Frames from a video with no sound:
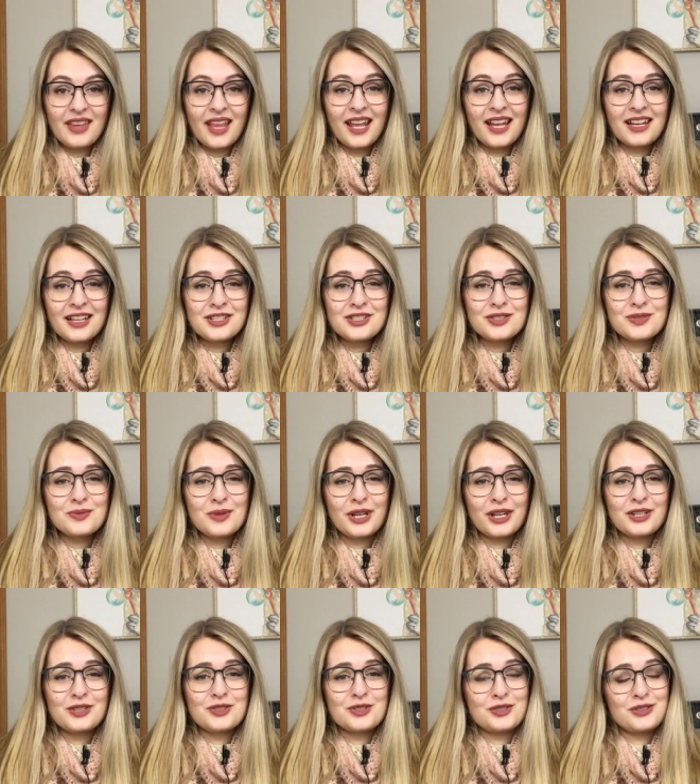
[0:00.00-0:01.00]
And I just
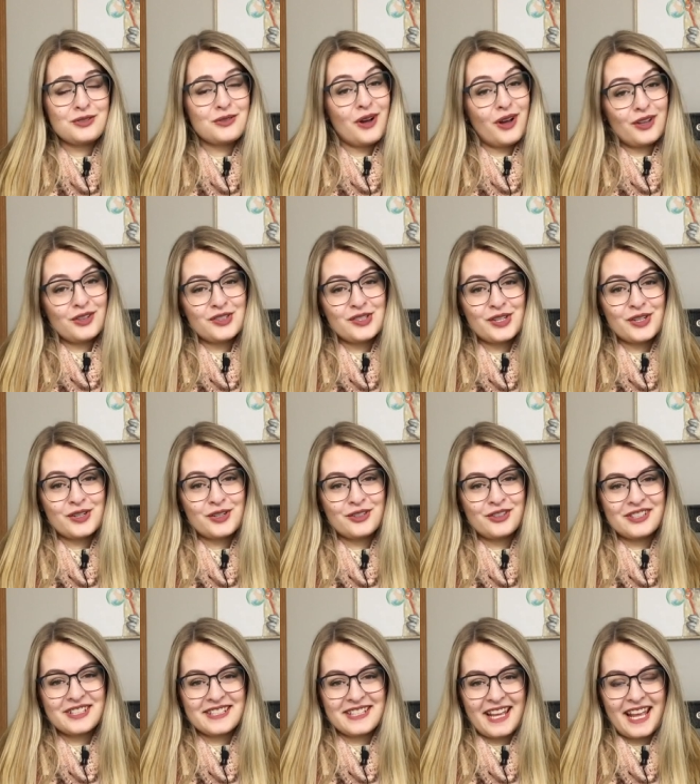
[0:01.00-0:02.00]
wanted to also
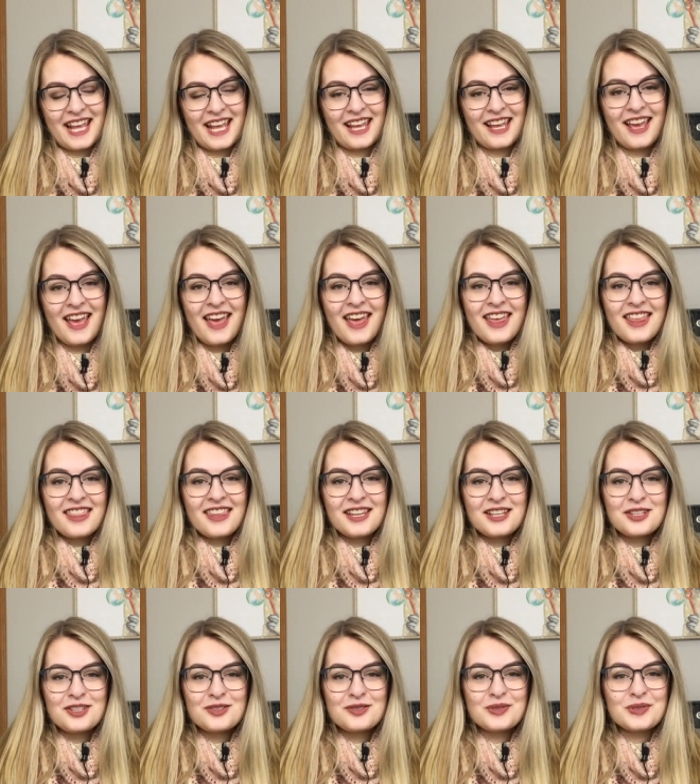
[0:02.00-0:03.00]
say
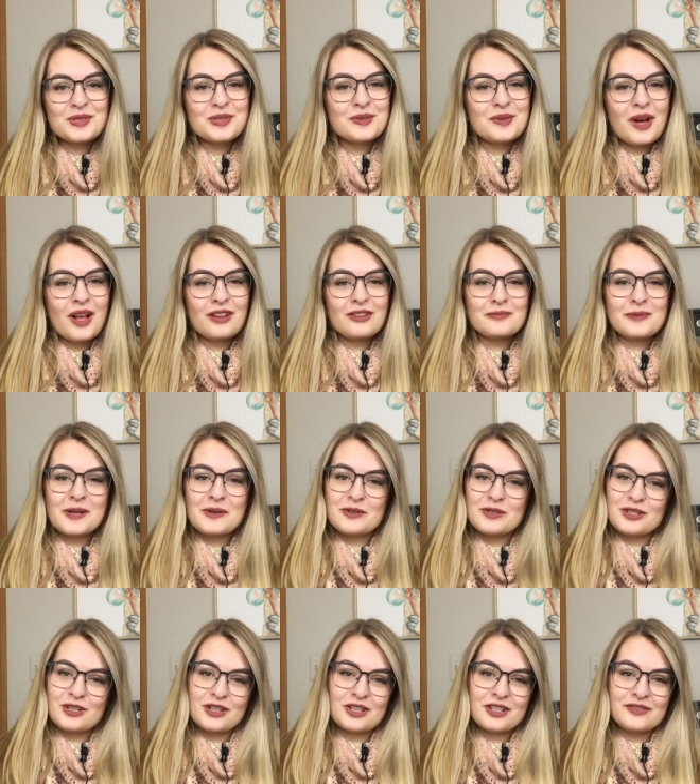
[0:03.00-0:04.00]
thank you to all of my
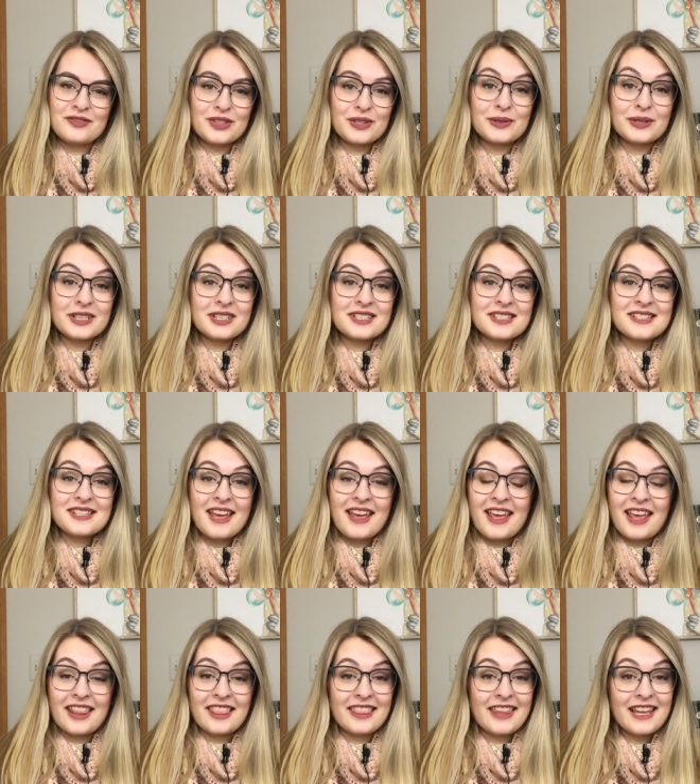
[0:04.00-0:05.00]
returning viewers,
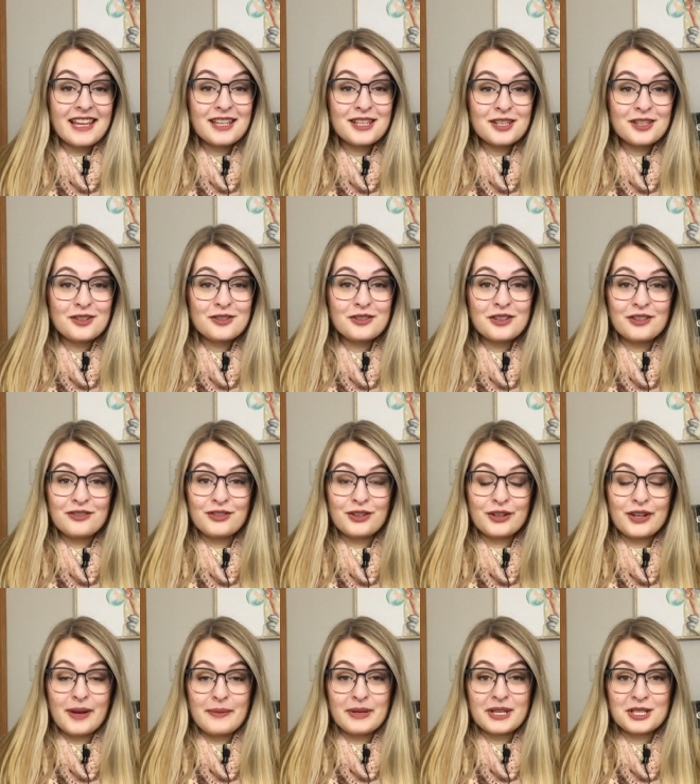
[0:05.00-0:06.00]
and thank you if you're
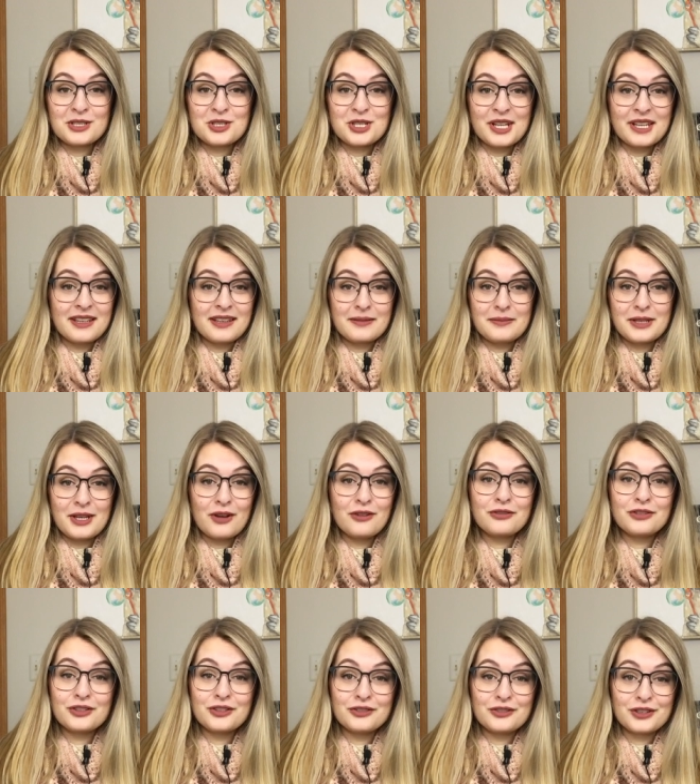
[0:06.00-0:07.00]
coming and checking me out
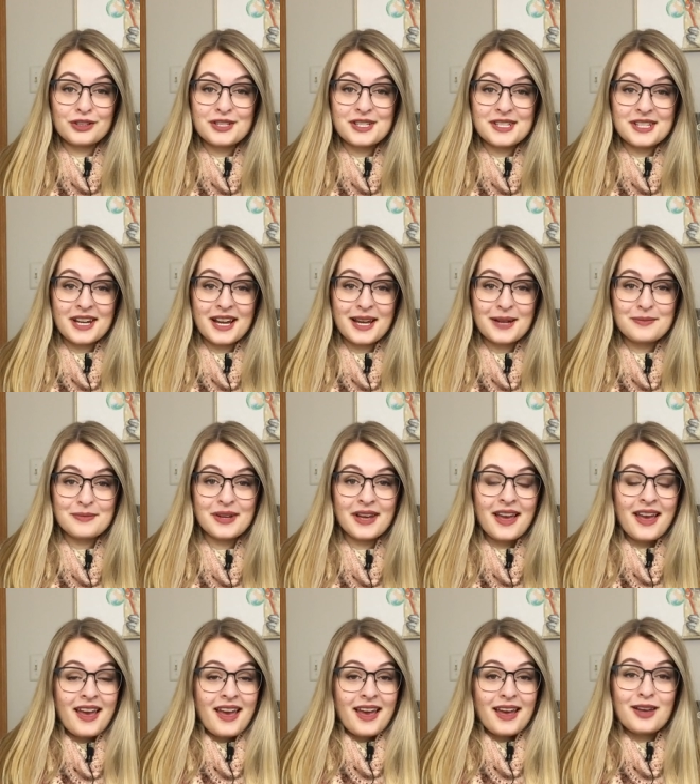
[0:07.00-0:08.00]
for the first time.
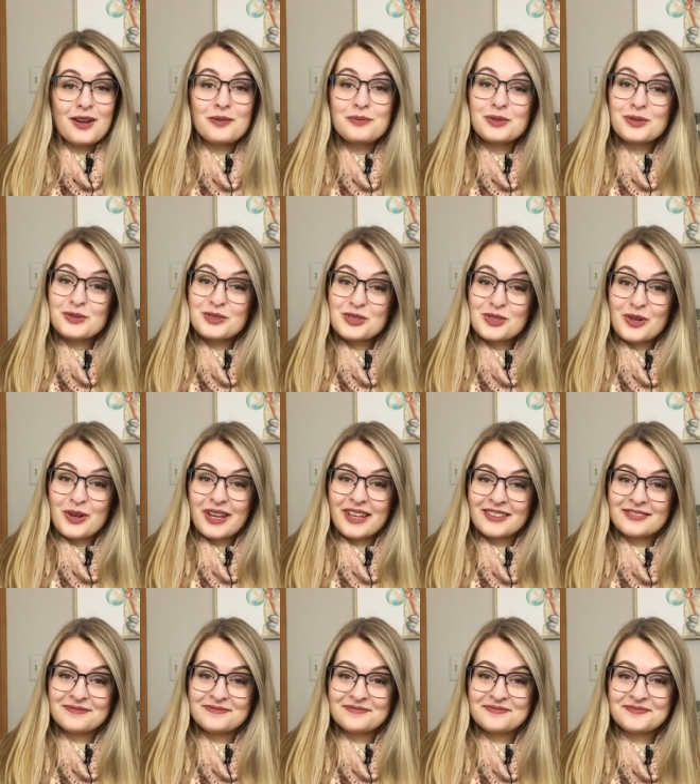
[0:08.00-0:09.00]
I hope you enjoy.
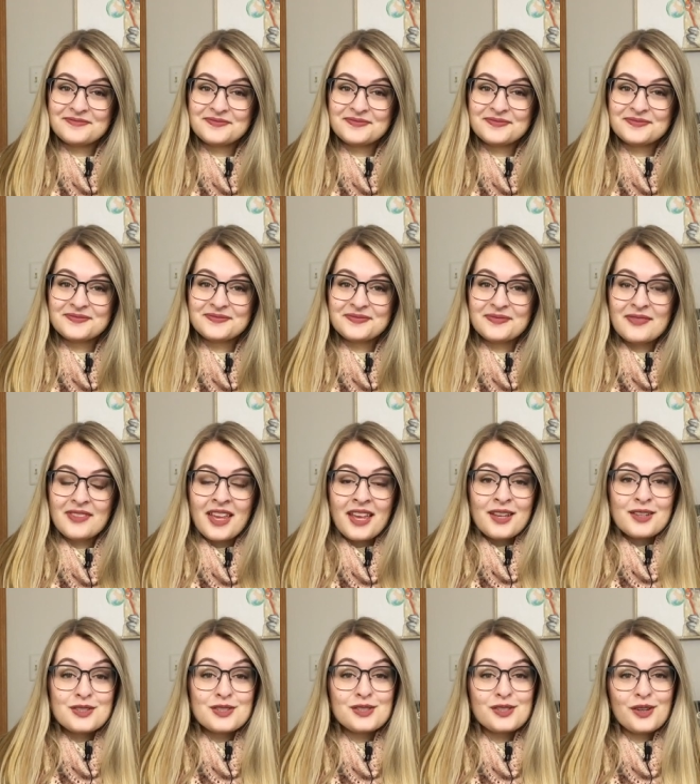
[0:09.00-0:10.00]

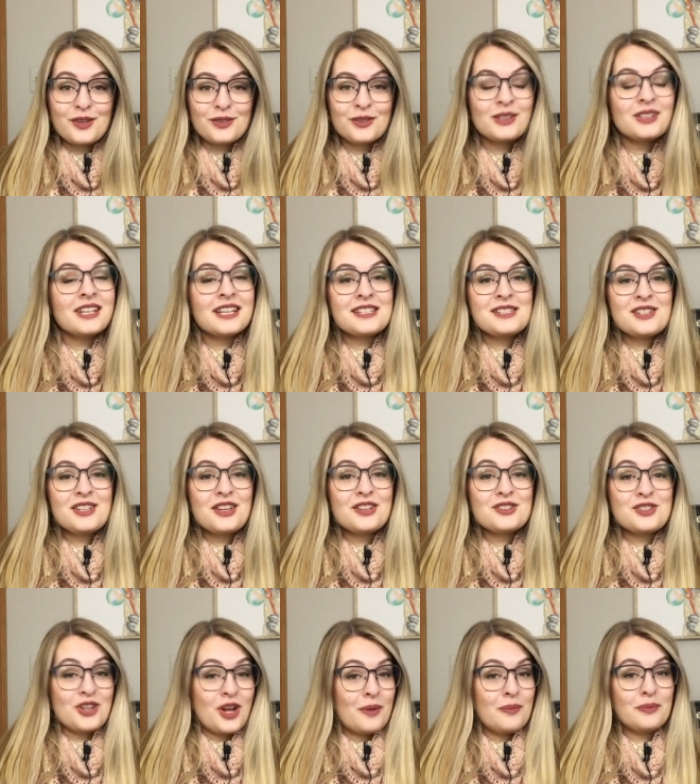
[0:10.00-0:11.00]
So let's
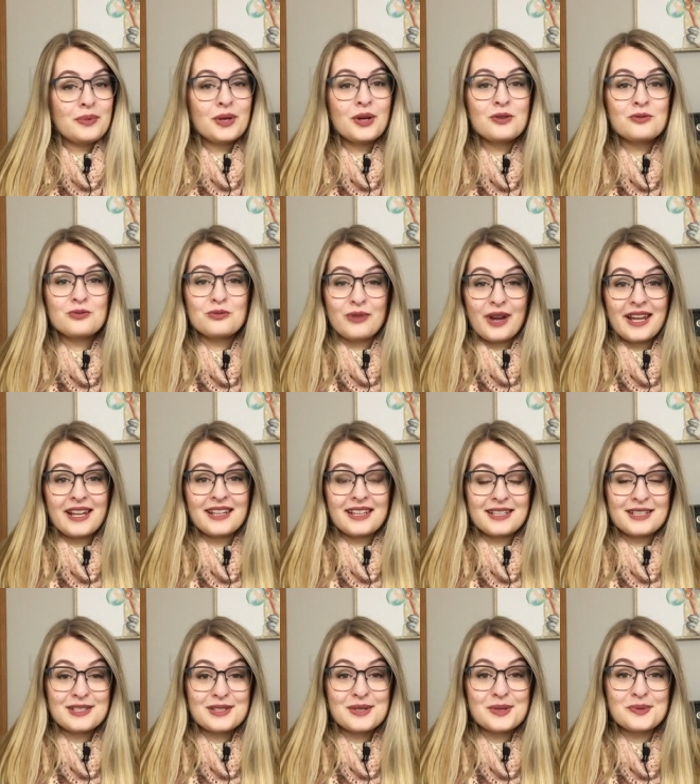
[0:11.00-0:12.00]
jump right
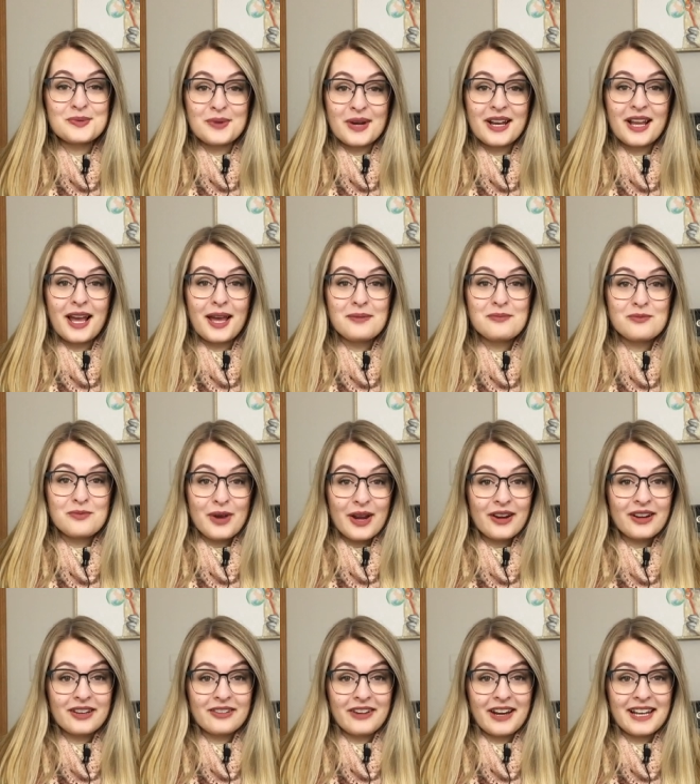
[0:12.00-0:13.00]
into what I'm
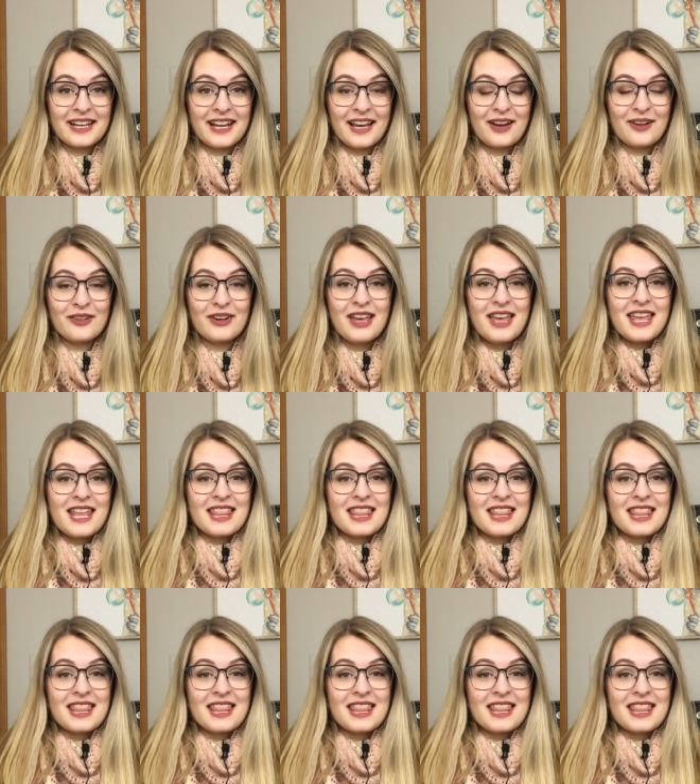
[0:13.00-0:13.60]
wearing right now.